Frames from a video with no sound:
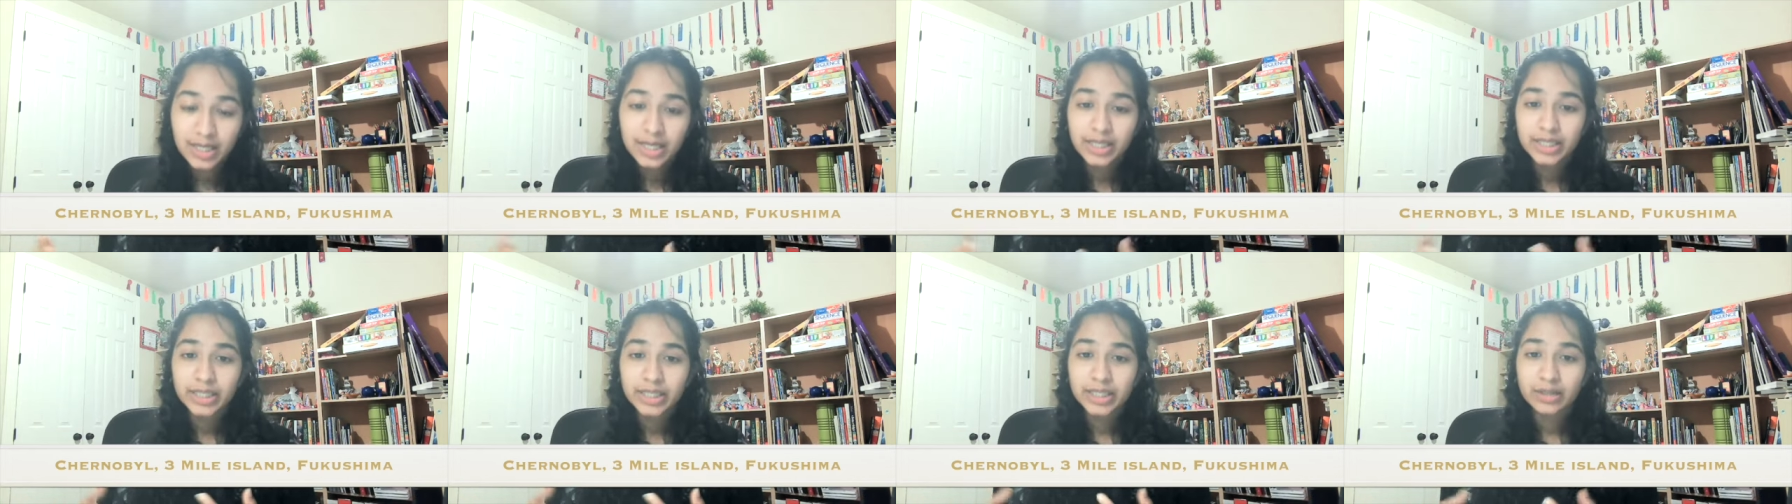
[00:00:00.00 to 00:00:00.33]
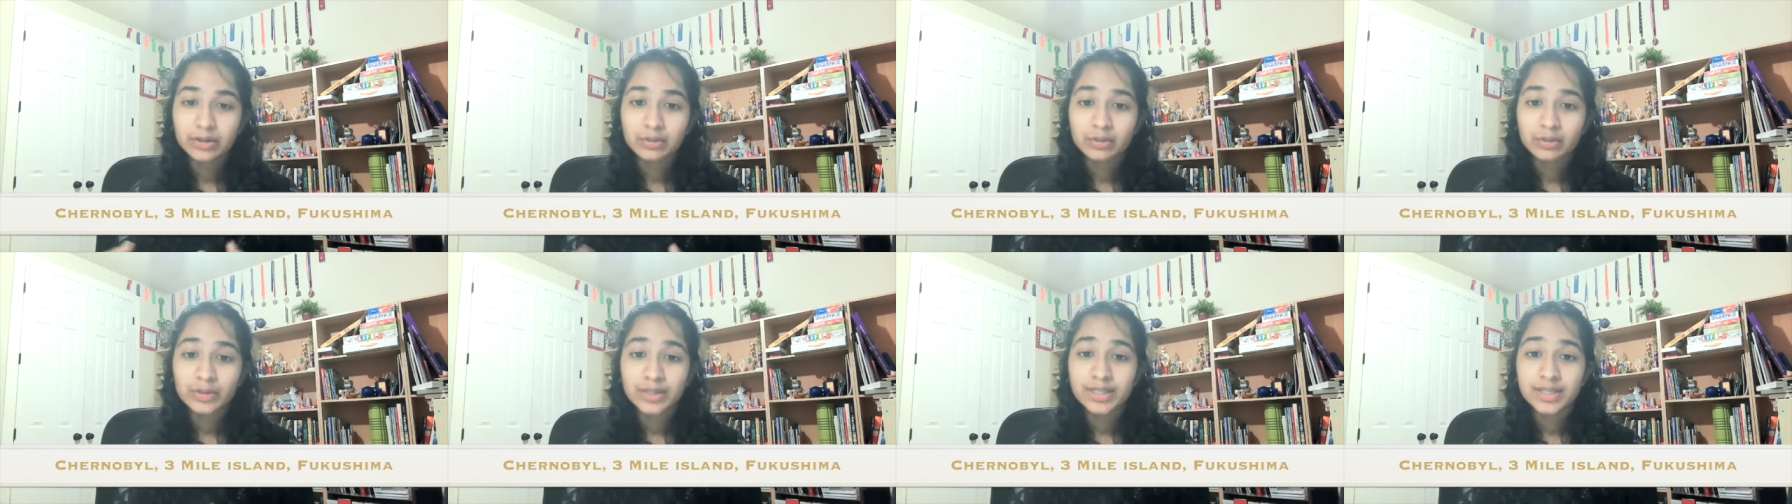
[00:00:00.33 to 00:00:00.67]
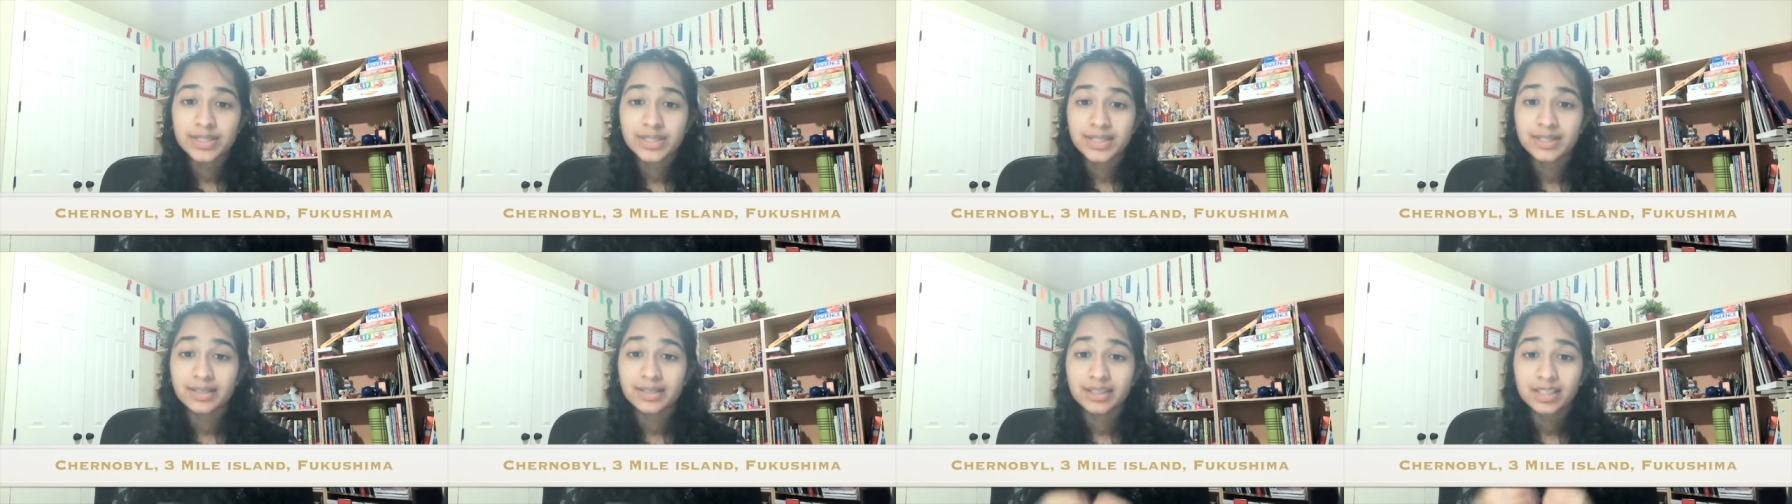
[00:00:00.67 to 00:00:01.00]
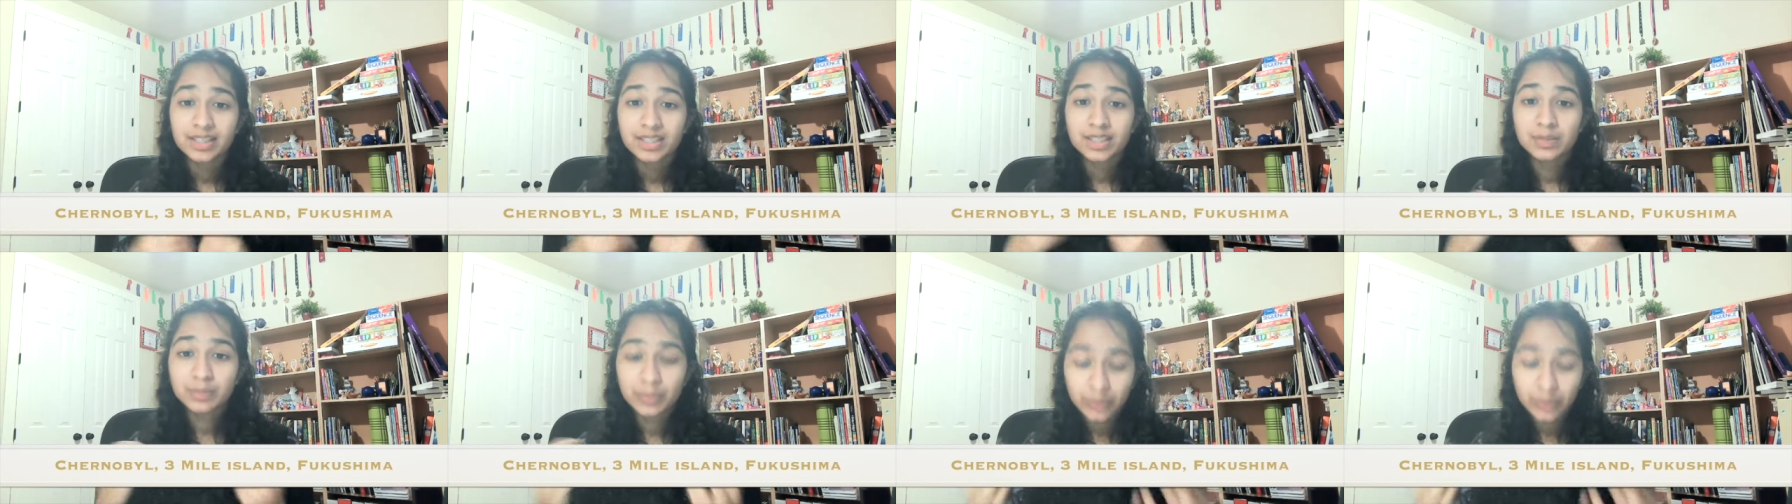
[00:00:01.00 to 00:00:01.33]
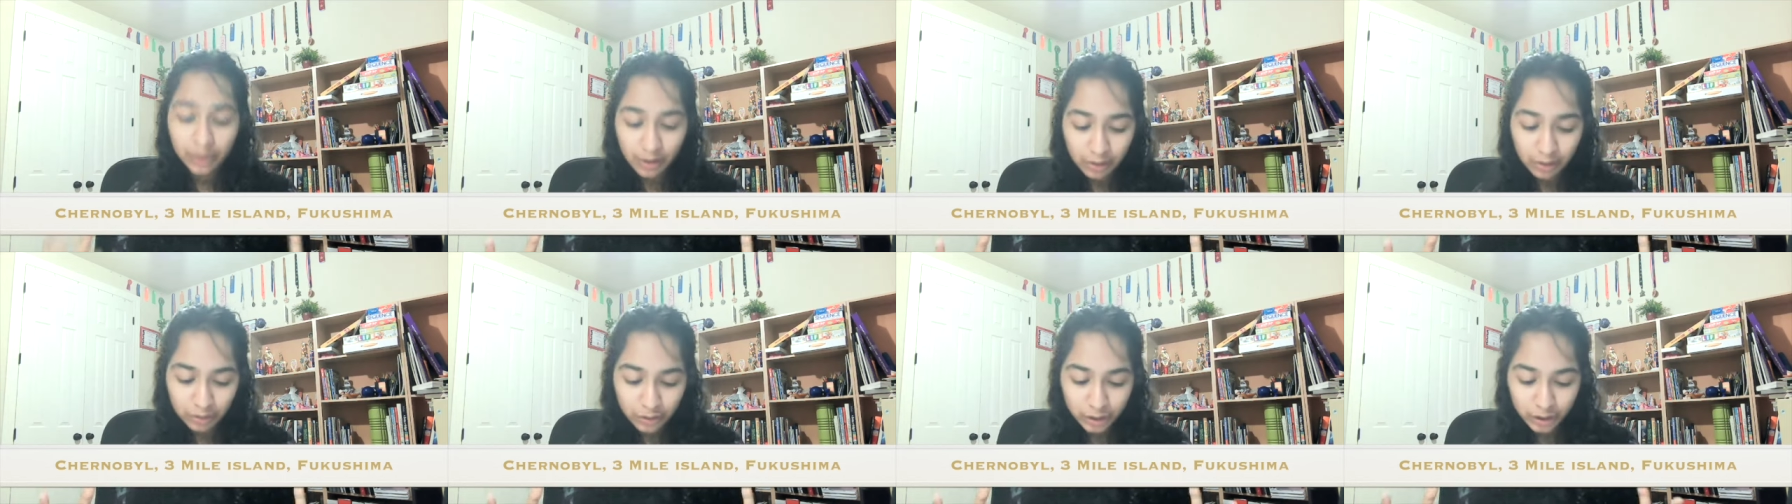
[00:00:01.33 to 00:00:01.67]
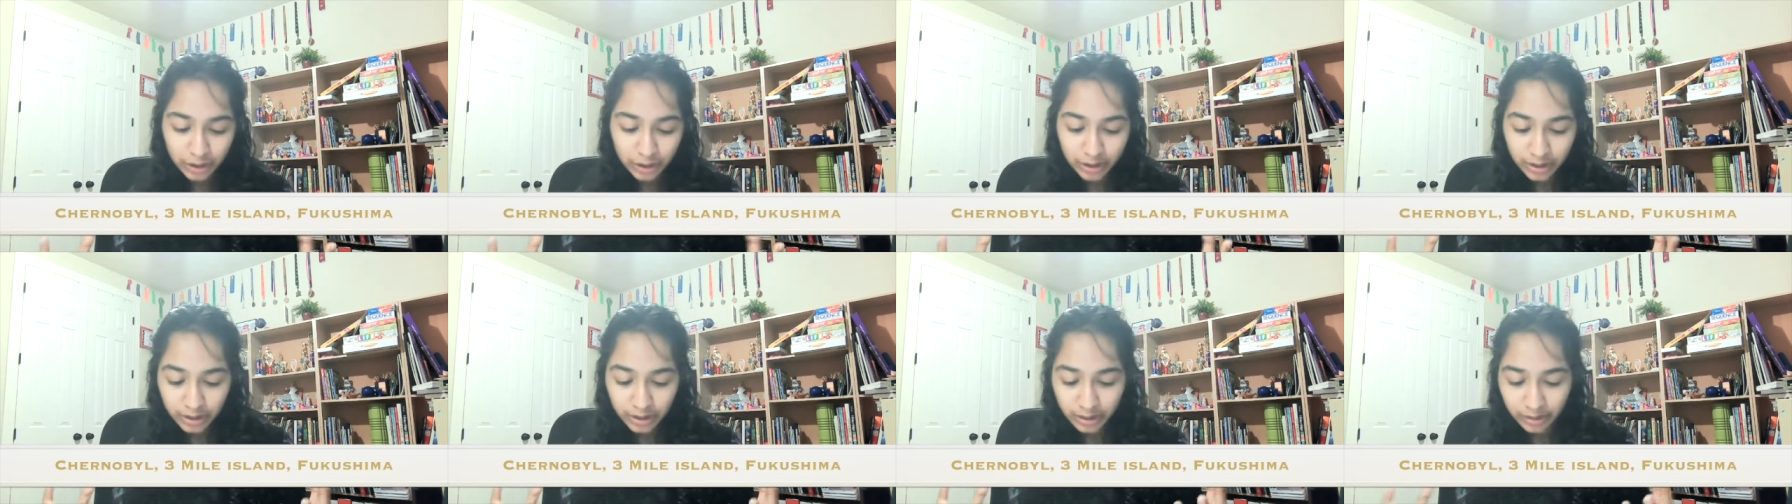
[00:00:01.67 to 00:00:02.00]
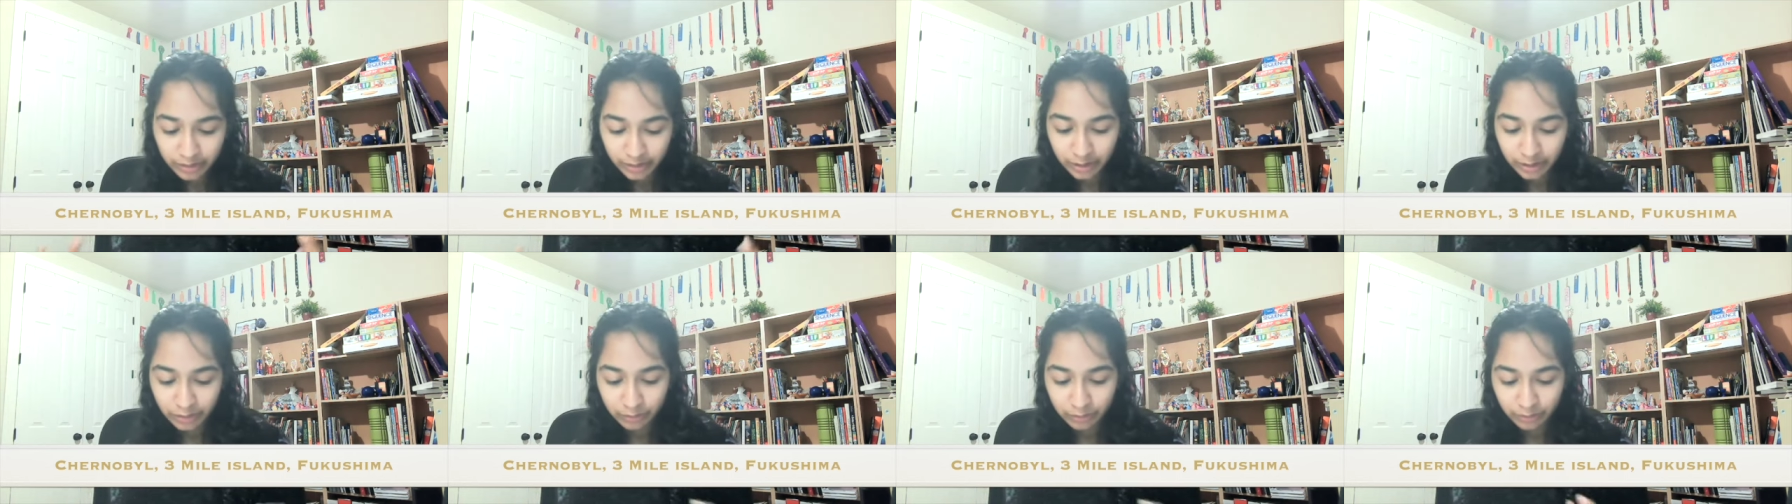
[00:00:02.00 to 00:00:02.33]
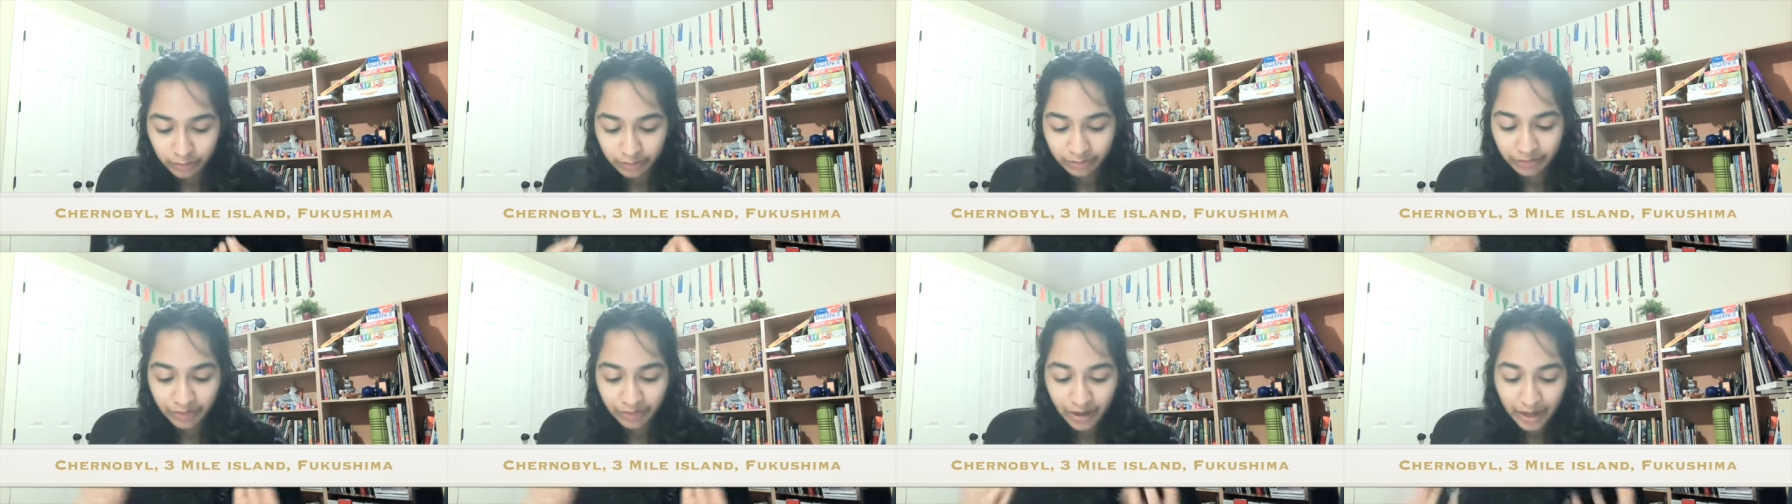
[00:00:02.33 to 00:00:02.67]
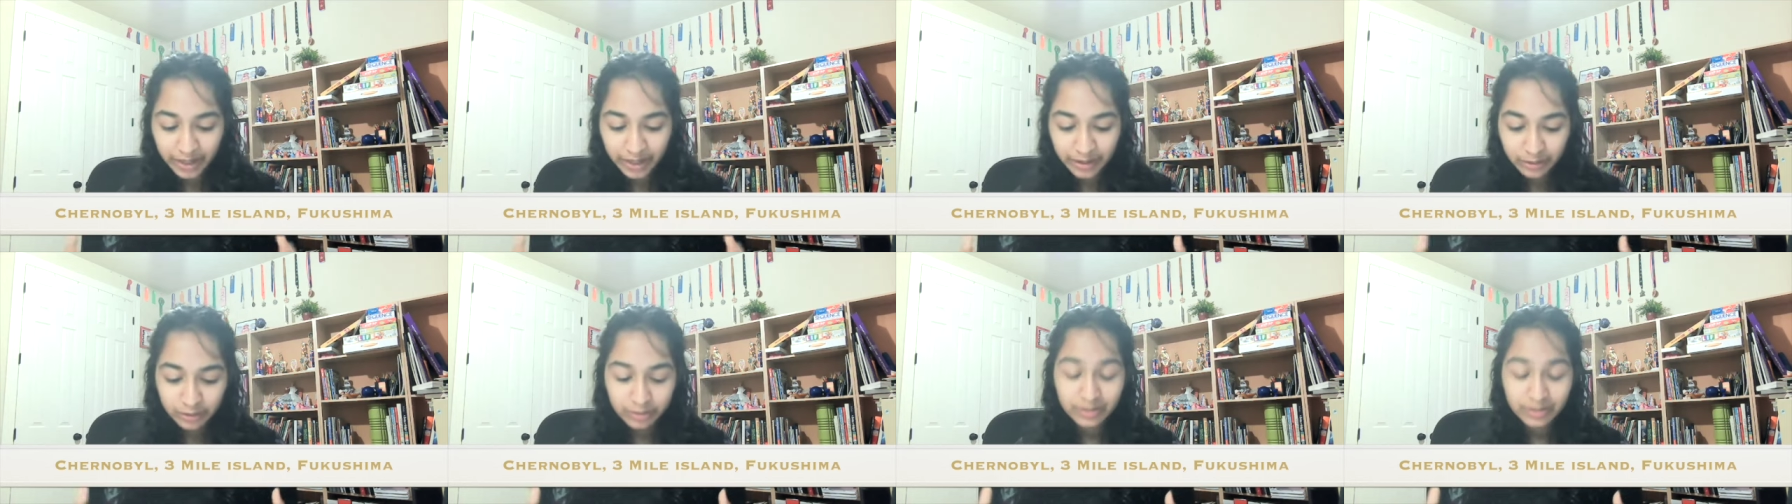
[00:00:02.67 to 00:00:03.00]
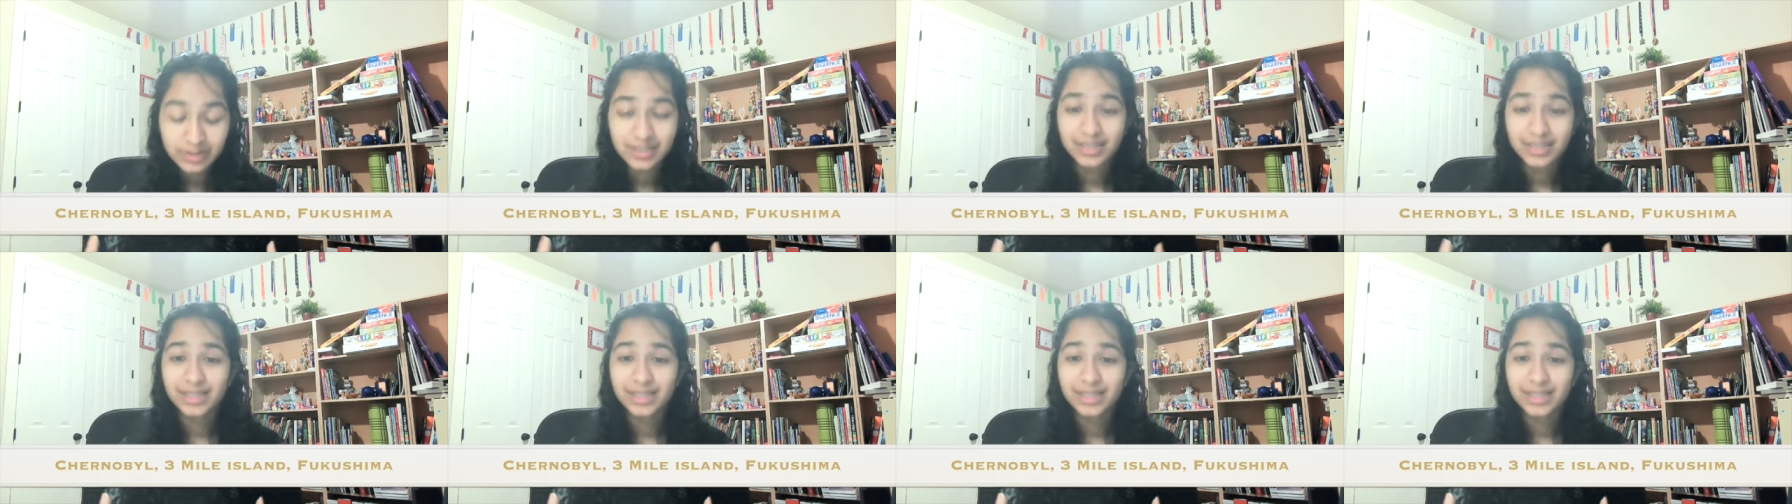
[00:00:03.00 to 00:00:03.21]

There was an explosion, there were fires,